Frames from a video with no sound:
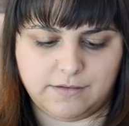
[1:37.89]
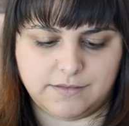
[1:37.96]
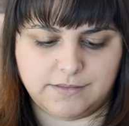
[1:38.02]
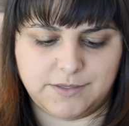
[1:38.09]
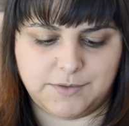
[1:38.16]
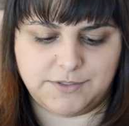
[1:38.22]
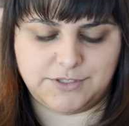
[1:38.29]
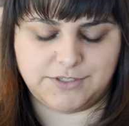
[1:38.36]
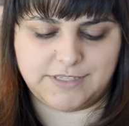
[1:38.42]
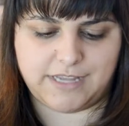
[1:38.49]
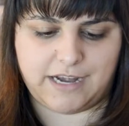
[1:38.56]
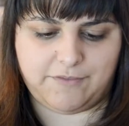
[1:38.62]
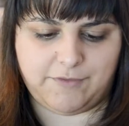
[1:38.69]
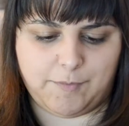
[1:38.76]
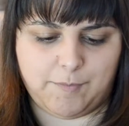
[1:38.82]
So it's just
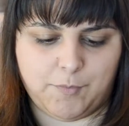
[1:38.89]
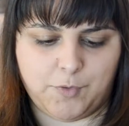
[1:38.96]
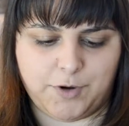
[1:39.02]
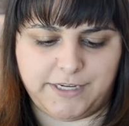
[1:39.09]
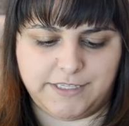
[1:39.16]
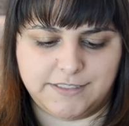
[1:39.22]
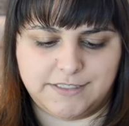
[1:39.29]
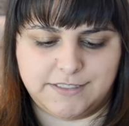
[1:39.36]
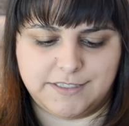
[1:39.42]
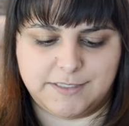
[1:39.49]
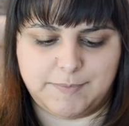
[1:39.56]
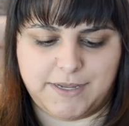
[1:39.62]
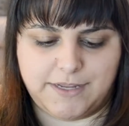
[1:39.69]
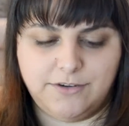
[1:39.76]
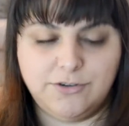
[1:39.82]
kind of a moist
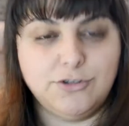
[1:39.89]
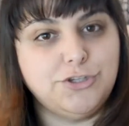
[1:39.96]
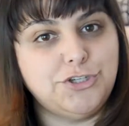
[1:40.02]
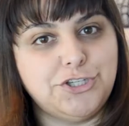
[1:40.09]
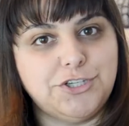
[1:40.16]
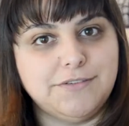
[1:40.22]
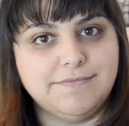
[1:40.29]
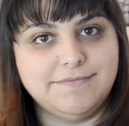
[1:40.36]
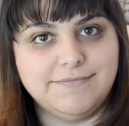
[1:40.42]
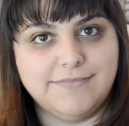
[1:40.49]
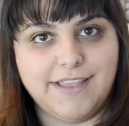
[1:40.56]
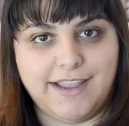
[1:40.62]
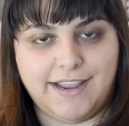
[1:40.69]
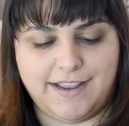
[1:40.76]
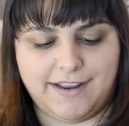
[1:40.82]
sponge,
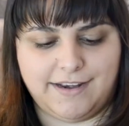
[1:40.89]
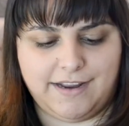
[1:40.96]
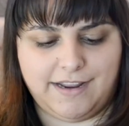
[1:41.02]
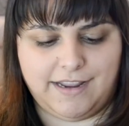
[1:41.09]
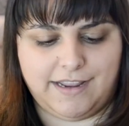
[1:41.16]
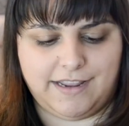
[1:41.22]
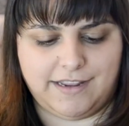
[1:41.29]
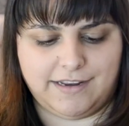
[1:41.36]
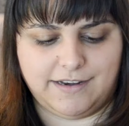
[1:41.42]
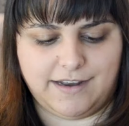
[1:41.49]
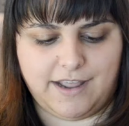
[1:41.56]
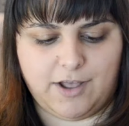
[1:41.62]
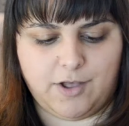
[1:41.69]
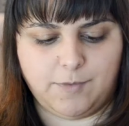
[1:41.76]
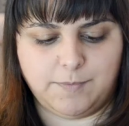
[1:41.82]
and it
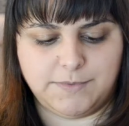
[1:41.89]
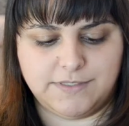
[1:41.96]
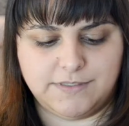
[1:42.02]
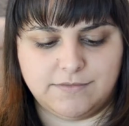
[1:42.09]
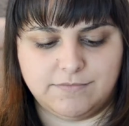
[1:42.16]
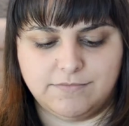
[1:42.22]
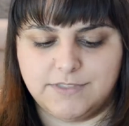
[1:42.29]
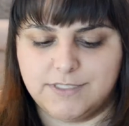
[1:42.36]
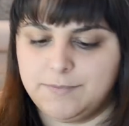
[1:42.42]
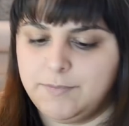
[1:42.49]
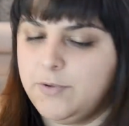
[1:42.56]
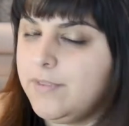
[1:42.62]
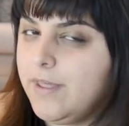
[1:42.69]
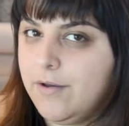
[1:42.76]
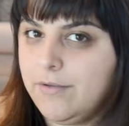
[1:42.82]
helps
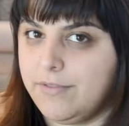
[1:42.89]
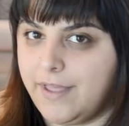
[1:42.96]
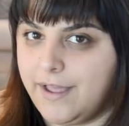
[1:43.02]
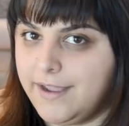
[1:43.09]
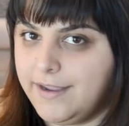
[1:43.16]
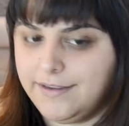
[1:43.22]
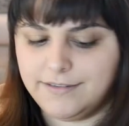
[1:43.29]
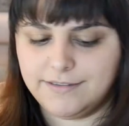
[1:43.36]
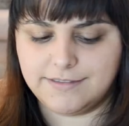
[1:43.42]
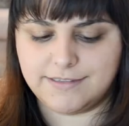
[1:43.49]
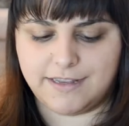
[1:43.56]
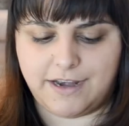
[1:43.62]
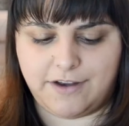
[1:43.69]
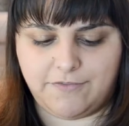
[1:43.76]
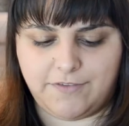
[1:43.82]
smooth out lines,
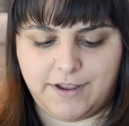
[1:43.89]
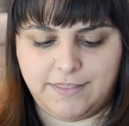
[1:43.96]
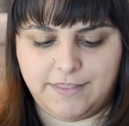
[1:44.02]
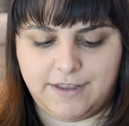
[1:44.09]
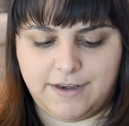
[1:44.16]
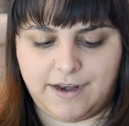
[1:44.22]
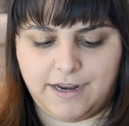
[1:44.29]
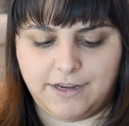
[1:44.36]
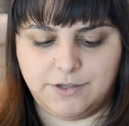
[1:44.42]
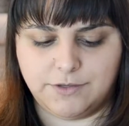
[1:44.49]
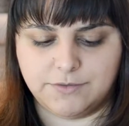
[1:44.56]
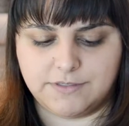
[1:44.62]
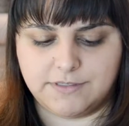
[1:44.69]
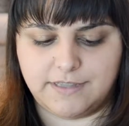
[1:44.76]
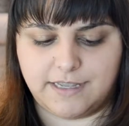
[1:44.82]
and I find that I
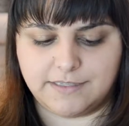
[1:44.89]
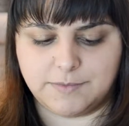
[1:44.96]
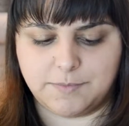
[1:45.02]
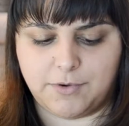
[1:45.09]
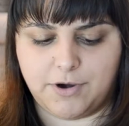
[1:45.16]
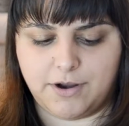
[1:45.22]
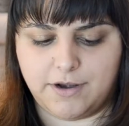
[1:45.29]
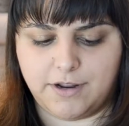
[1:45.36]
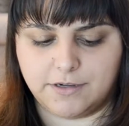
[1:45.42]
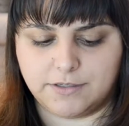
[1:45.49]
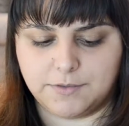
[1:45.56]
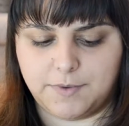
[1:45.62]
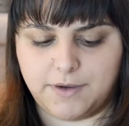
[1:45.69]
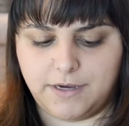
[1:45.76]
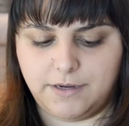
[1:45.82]
use less
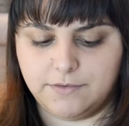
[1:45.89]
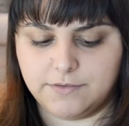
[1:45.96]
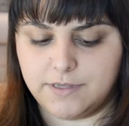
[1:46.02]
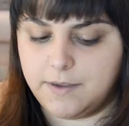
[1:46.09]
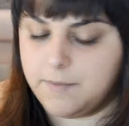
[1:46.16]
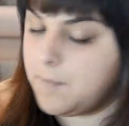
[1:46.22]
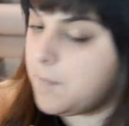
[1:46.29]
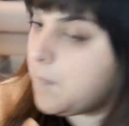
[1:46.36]
product when I use it.